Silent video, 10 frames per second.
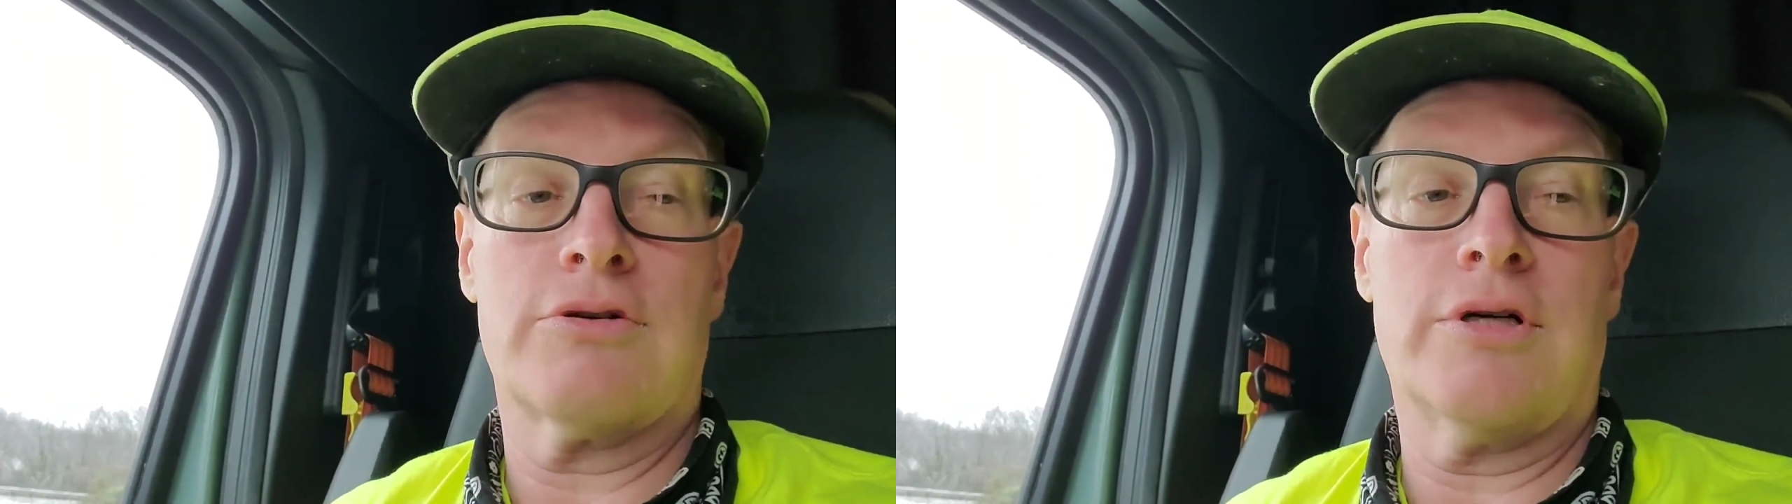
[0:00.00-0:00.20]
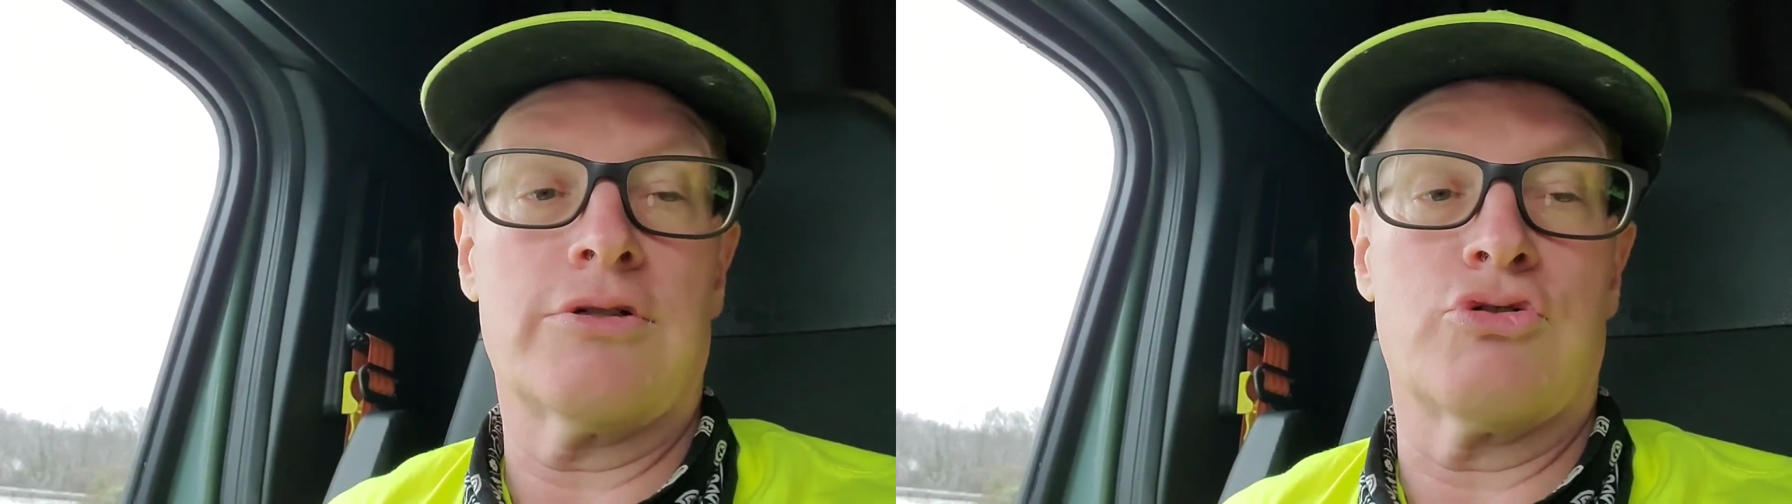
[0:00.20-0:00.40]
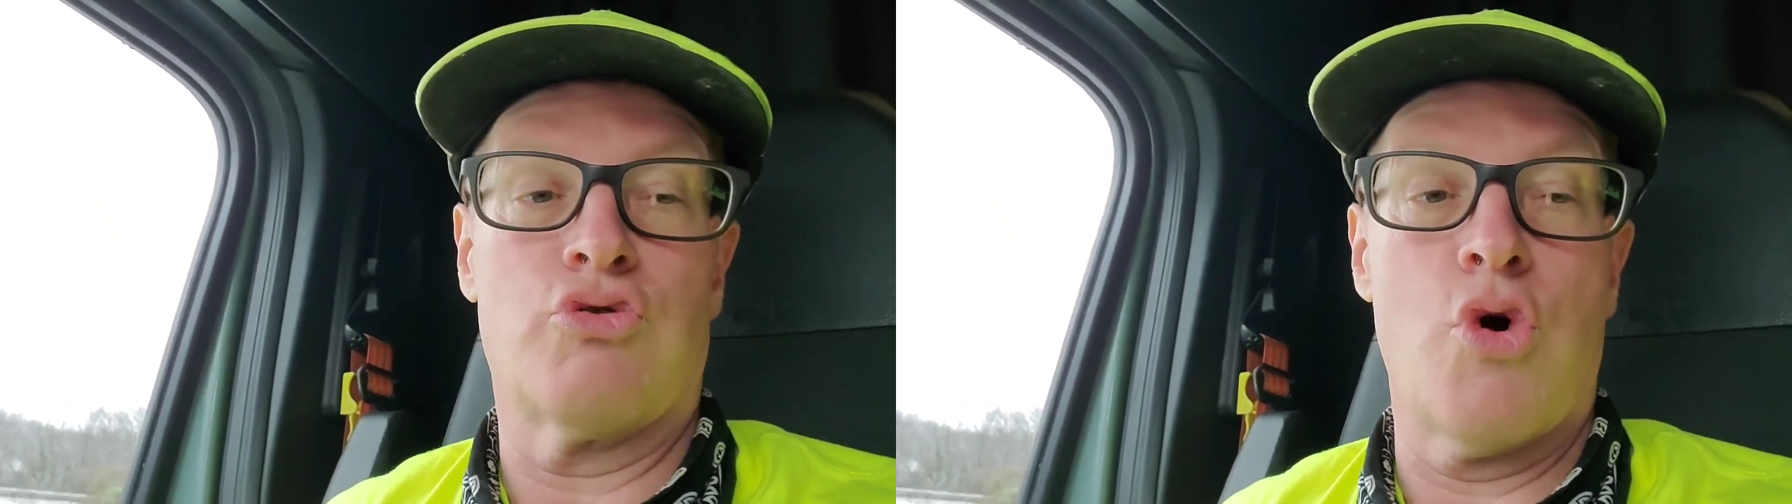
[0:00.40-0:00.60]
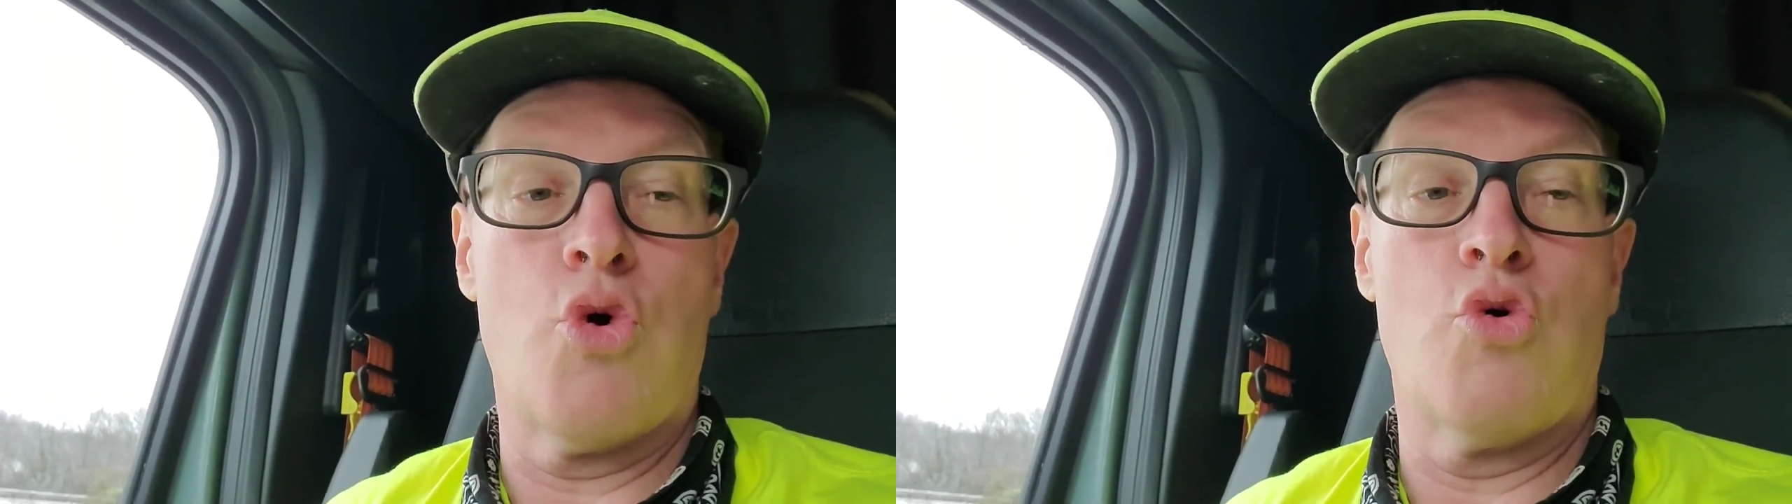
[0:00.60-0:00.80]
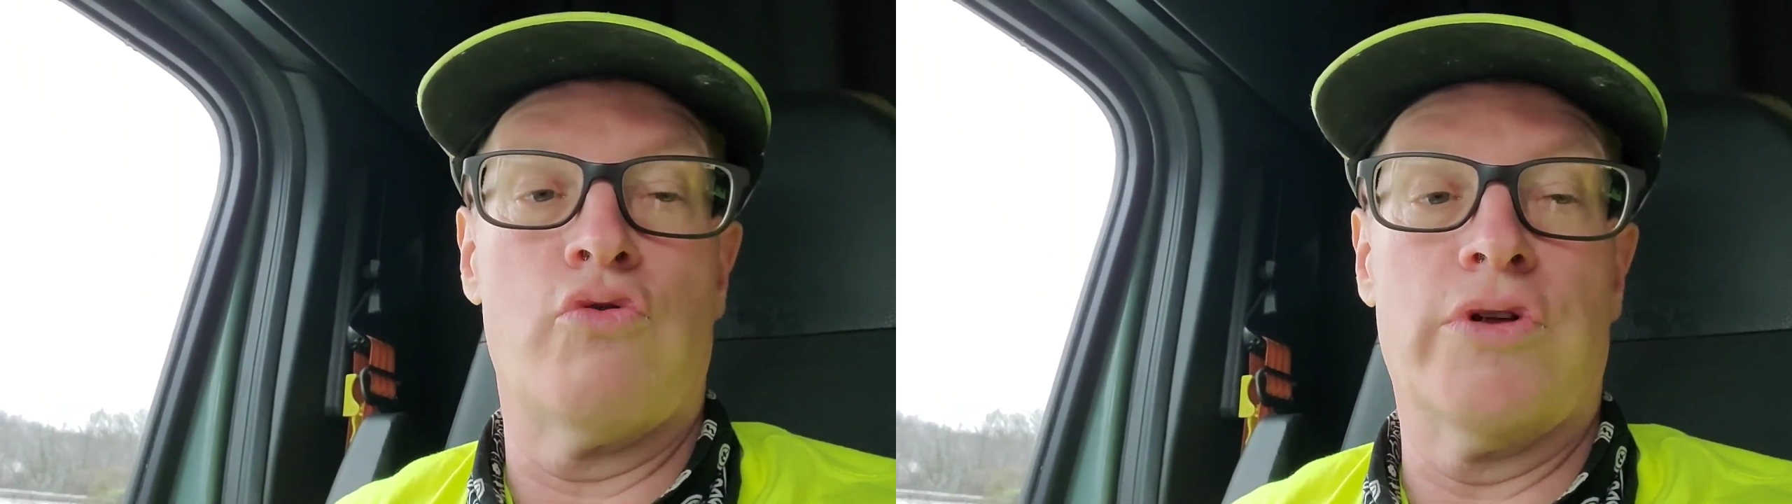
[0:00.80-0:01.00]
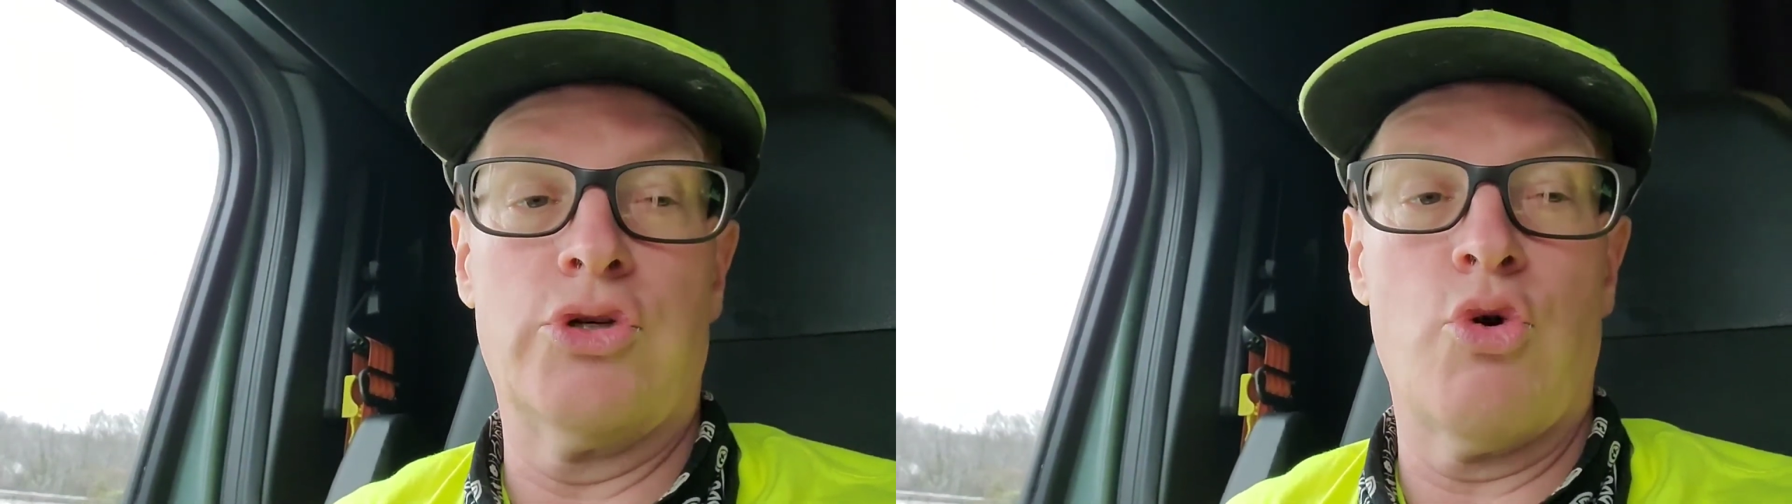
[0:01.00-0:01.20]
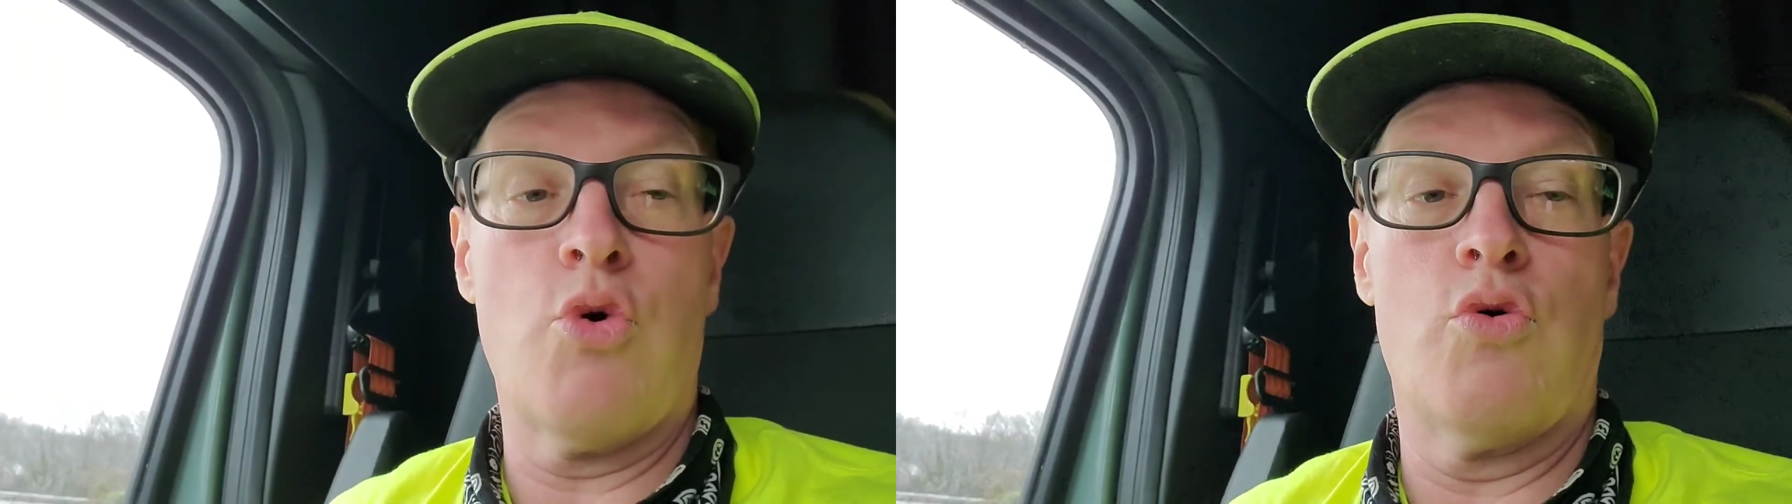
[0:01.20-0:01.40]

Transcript: so I just drove and